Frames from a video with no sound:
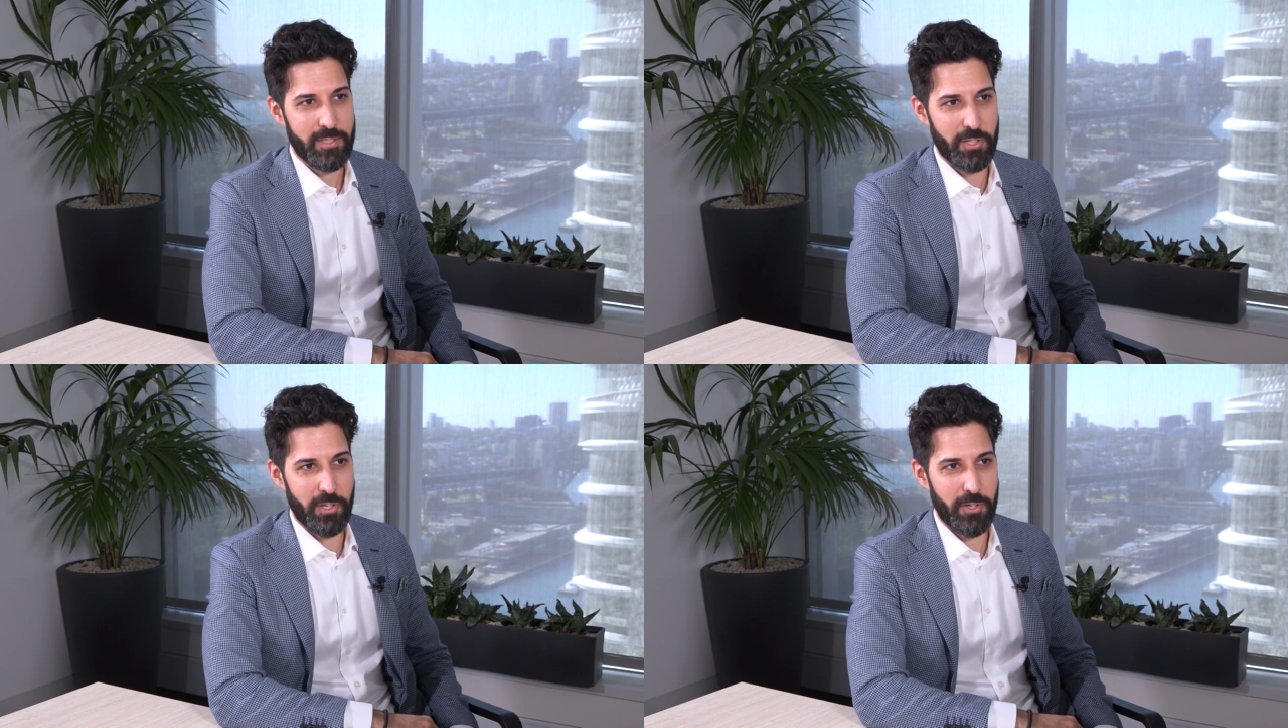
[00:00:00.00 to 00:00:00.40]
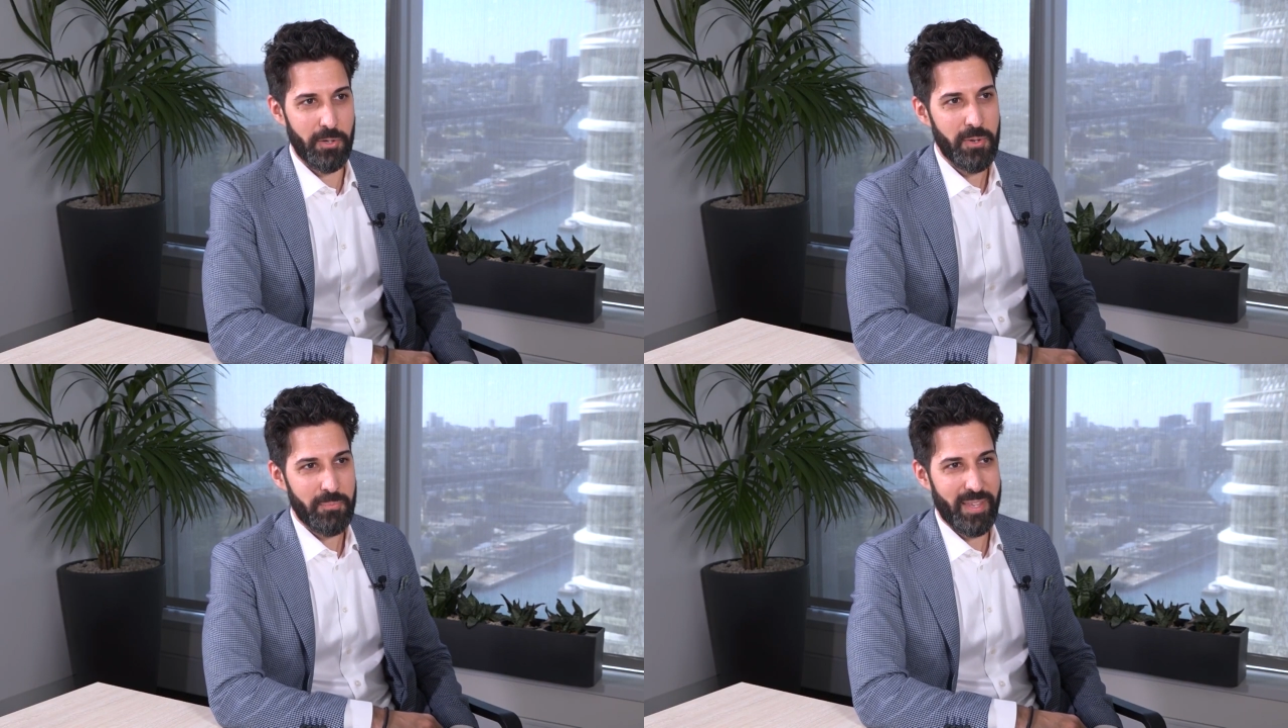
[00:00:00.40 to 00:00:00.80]

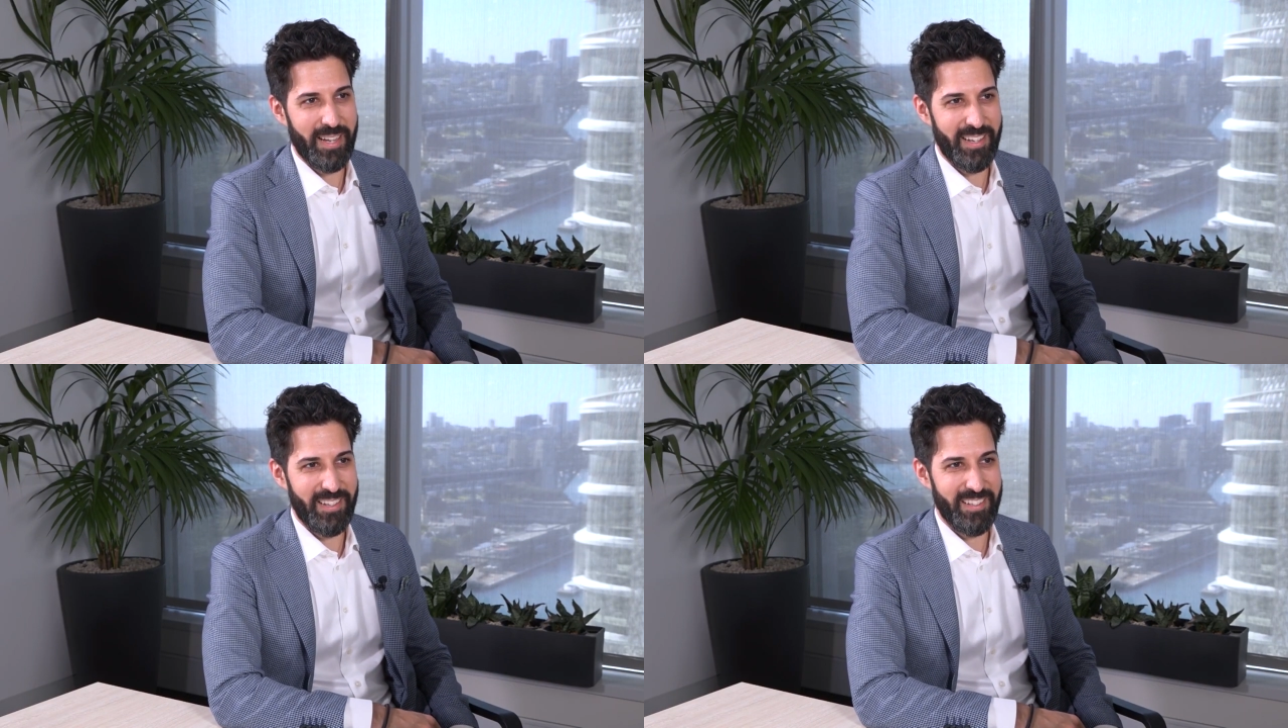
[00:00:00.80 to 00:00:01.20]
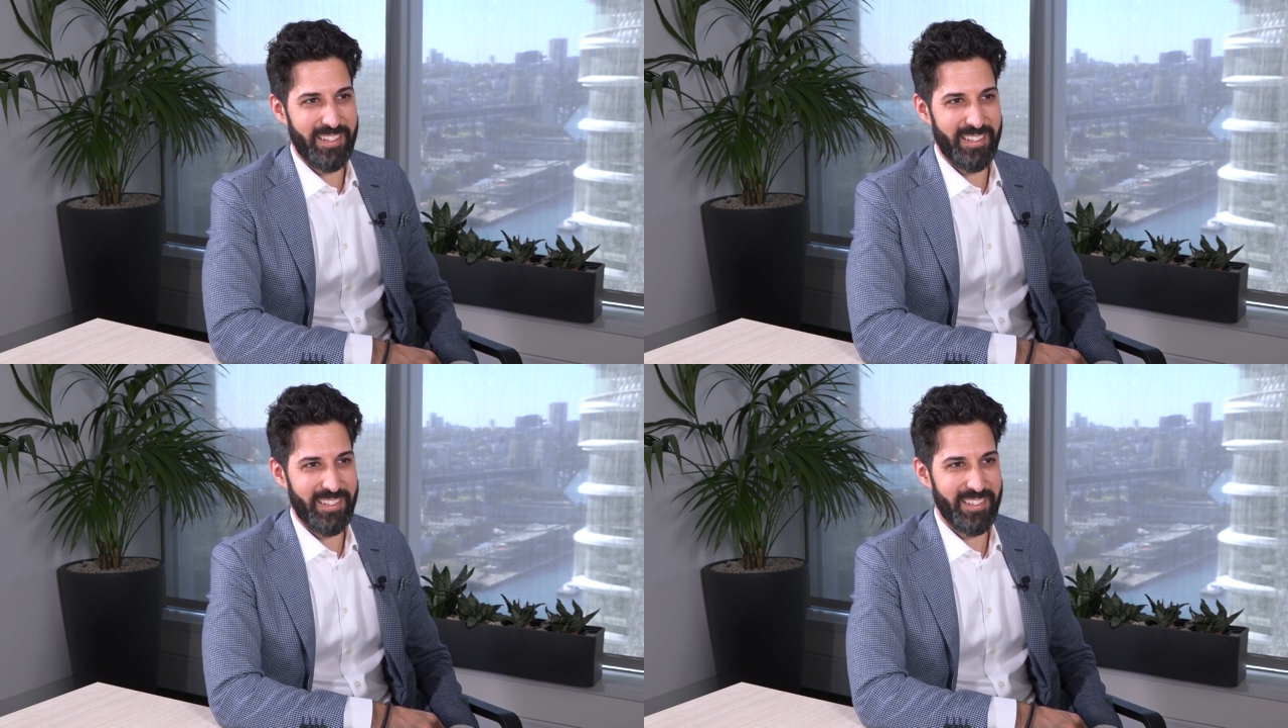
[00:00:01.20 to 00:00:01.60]
So,
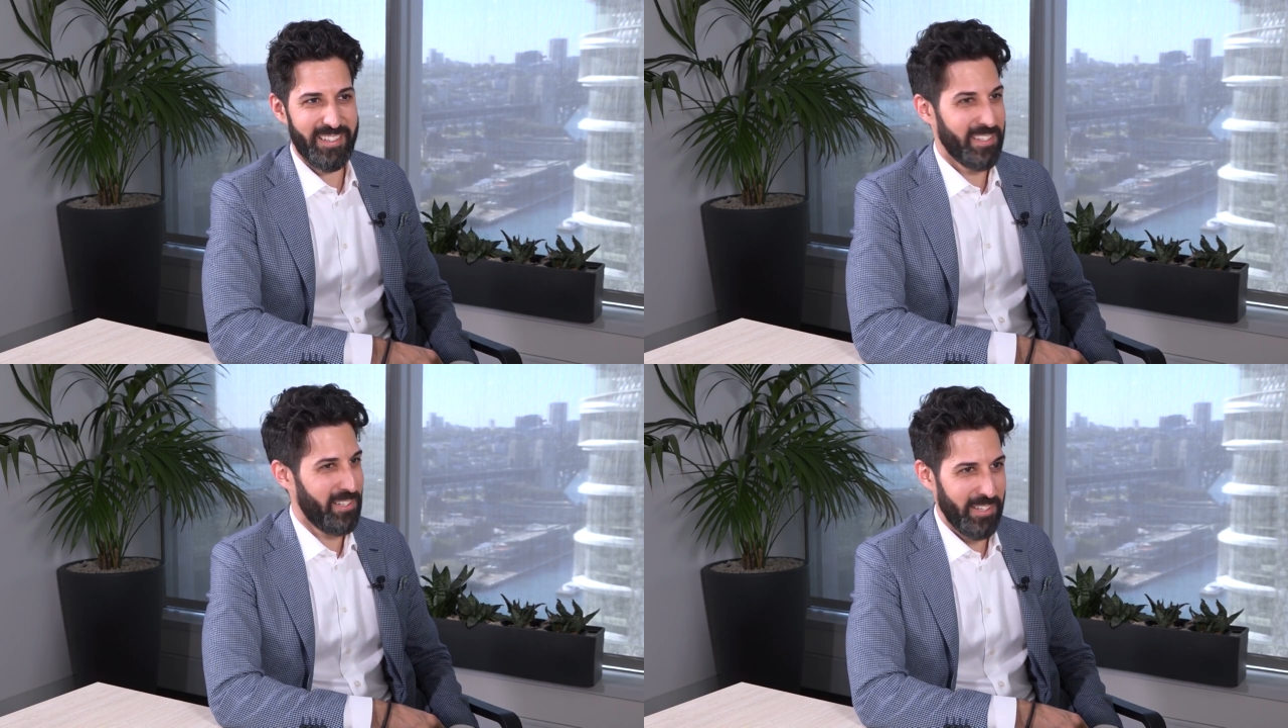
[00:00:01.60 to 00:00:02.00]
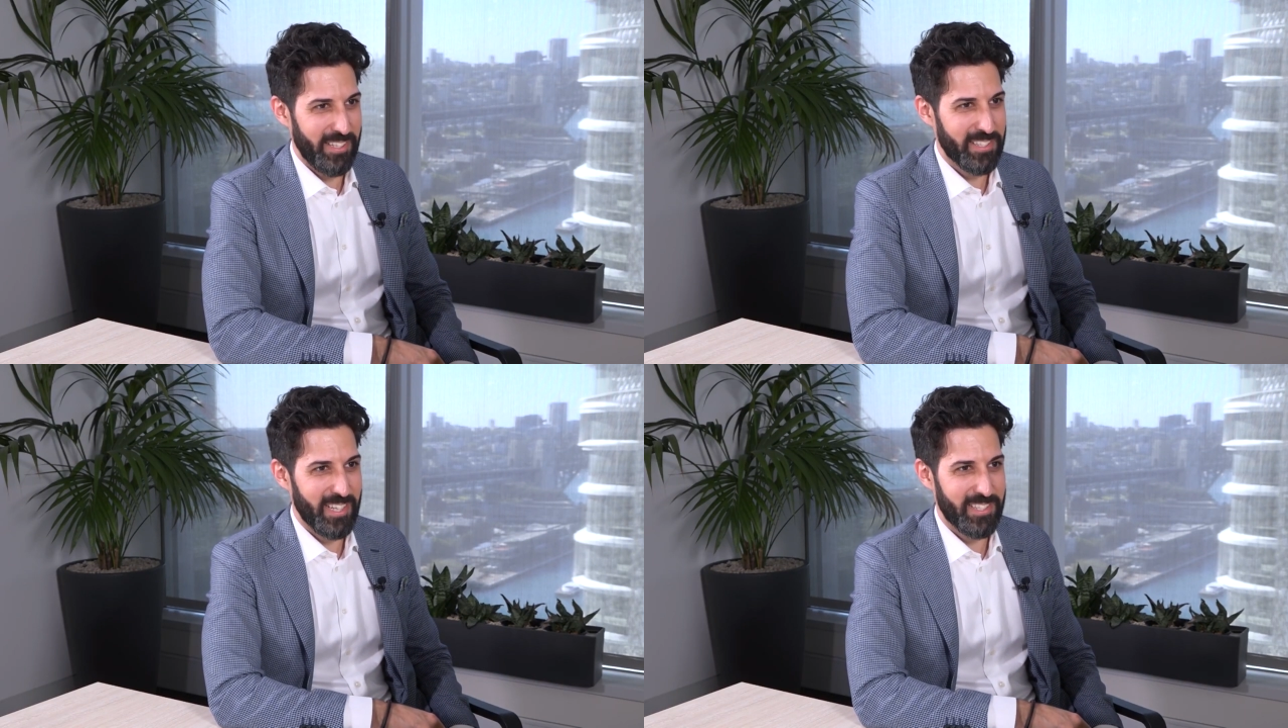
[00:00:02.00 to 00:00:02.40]

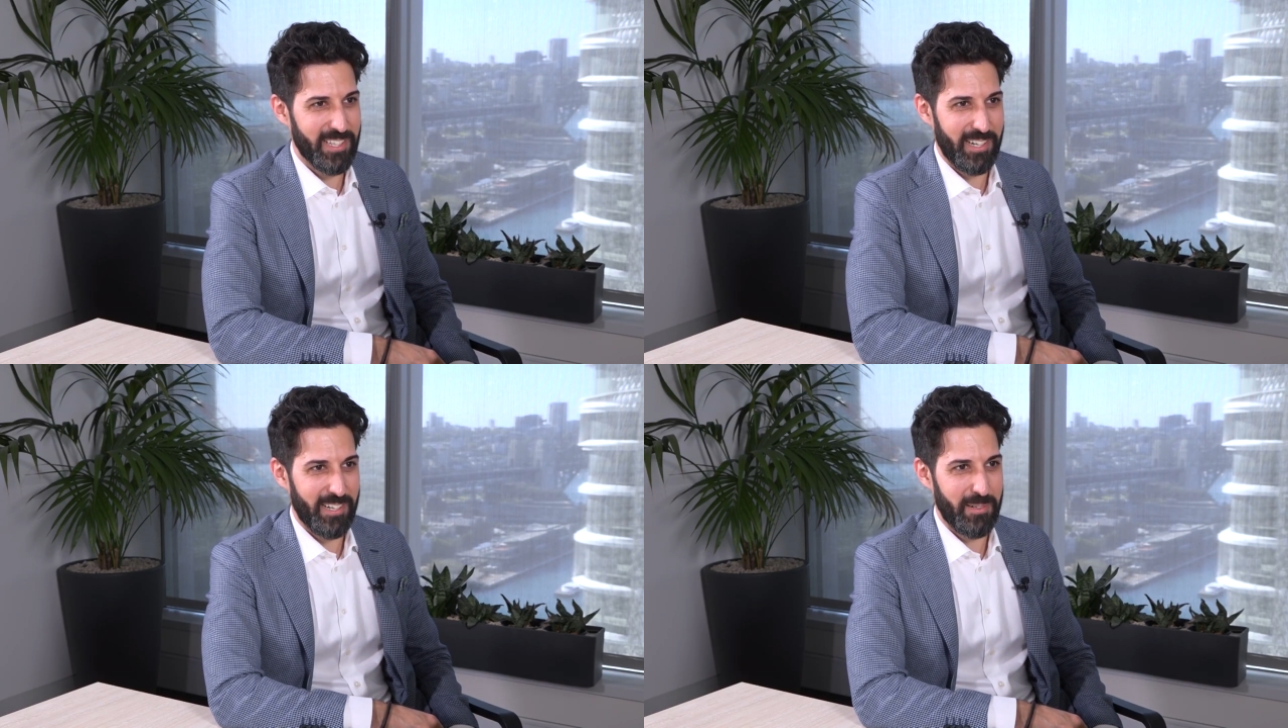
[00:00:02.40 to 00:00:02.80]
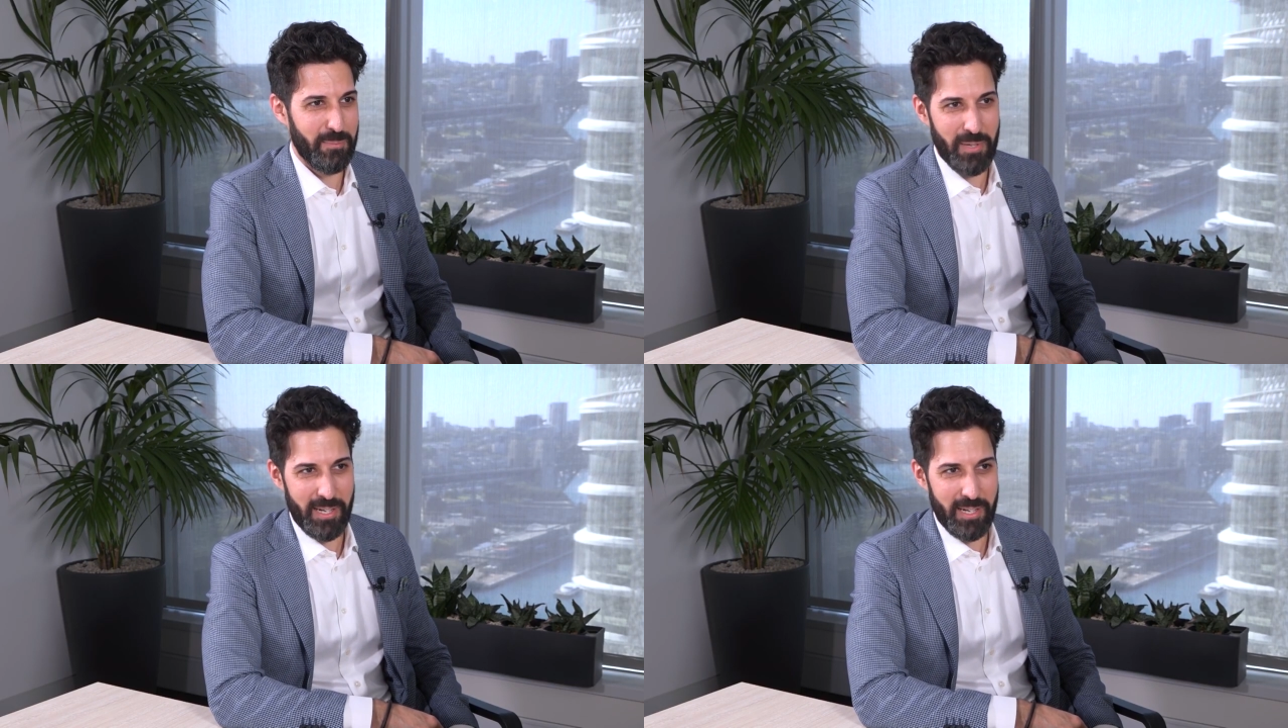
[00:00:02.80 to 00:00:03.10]
the insights that are,